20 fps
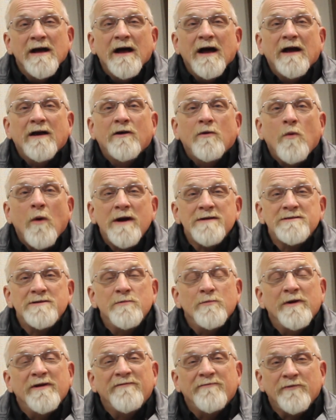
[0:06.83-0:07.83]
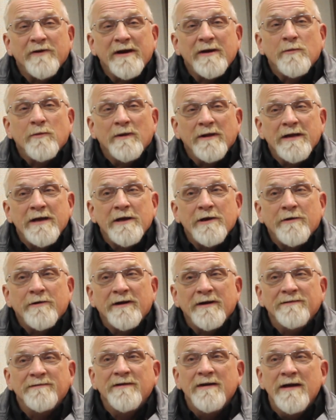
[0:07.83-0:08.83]
A question we frequently hear
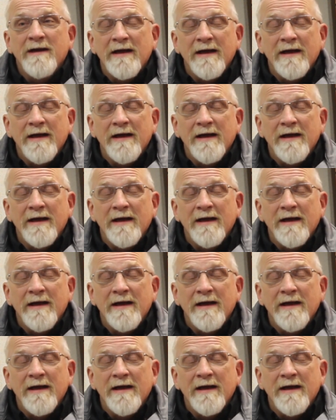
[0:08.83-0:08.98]
is,